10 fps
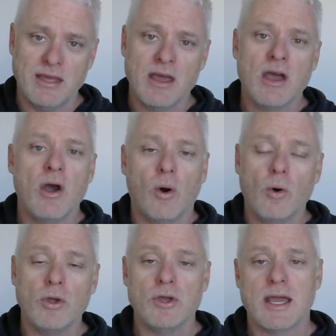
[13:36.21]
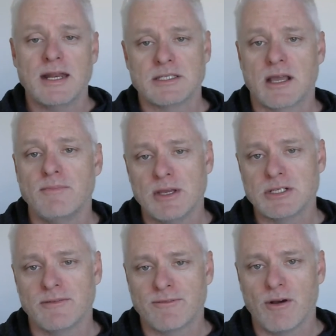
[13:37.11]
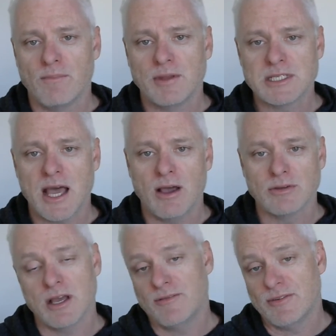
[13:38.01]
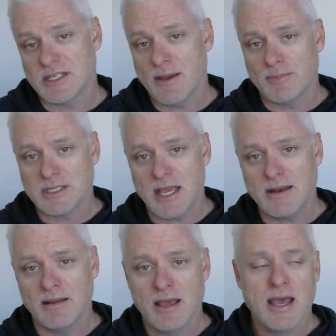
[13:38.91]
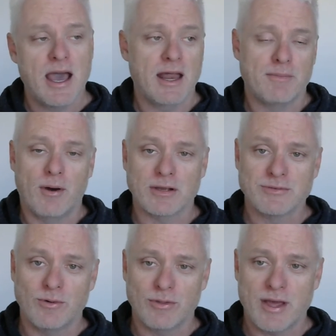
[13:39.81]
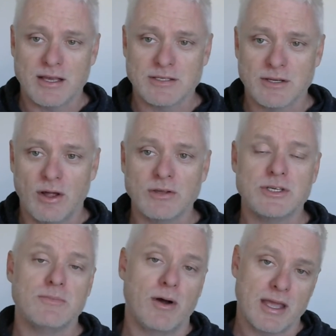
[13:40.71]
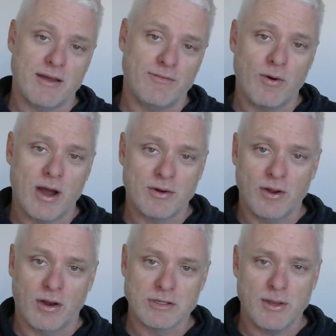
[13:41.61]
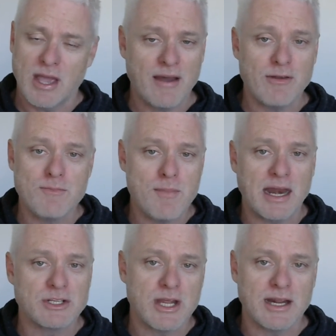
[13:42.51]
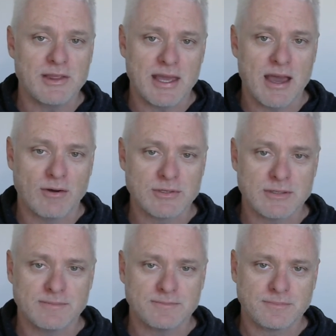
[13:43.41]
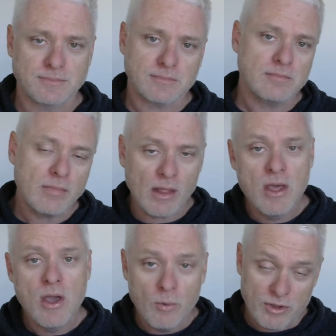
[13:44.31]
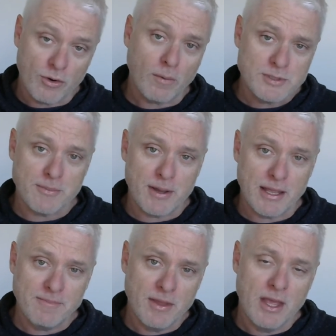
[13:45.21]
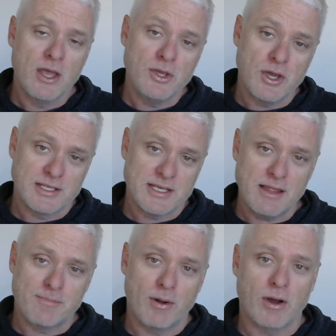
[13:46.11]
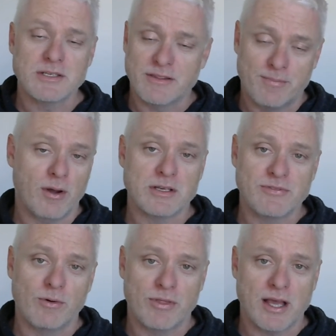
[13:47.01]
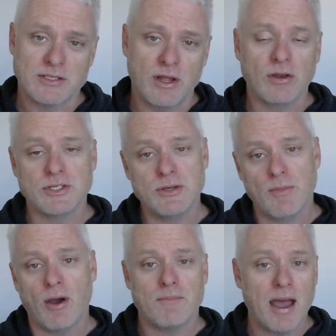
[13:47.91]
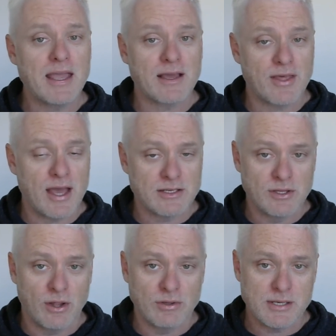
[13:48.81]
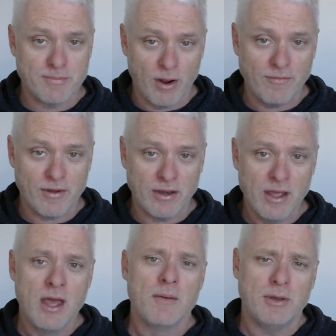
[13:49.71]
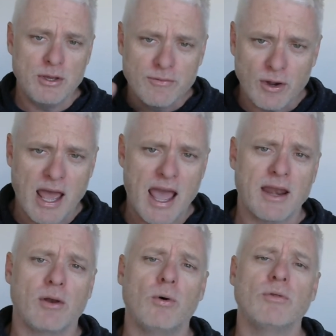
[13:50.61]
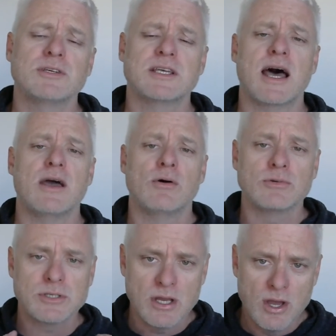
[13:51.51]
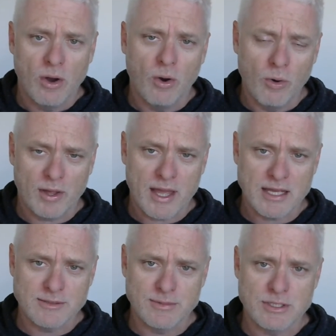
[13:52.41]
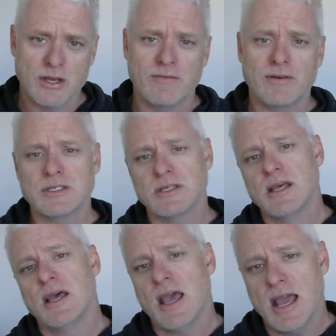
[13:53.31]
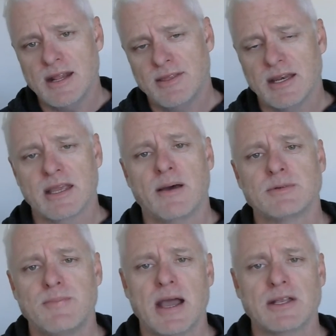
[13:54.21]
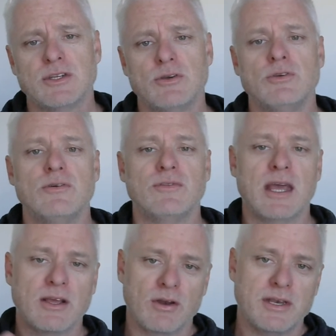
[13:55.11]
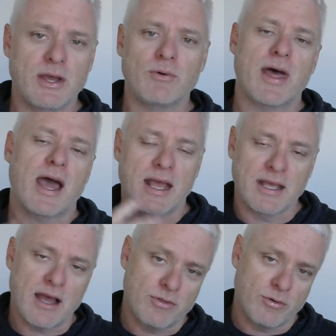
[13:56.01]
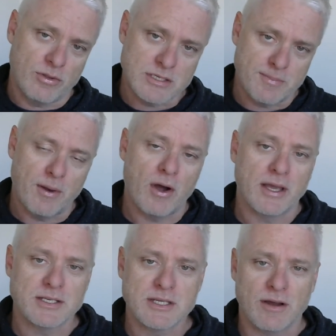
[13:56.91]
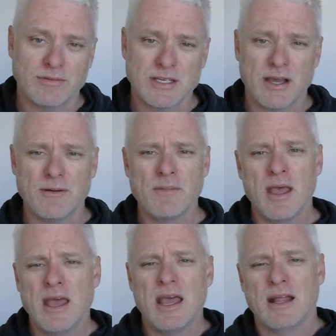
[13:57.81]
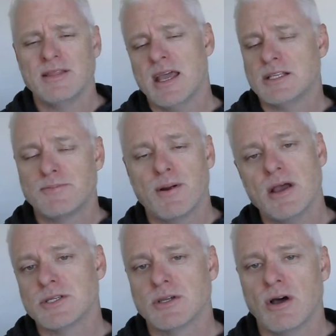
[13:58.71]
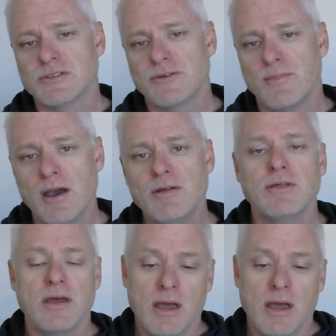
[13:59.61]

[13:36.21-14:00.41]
All you get is commission from the sale. So if it's 10% and the bike's $4,000, you might get $400, but you haven't managed anything else. With drop shipping, you can set the price. At the price $4,000, you might make $1,000 in profit, but you've got to handle all the sales, all the customer service, anything that comes back to you, you've then got to deal with that and go through the supply yourself. So there's pros and cons for both. But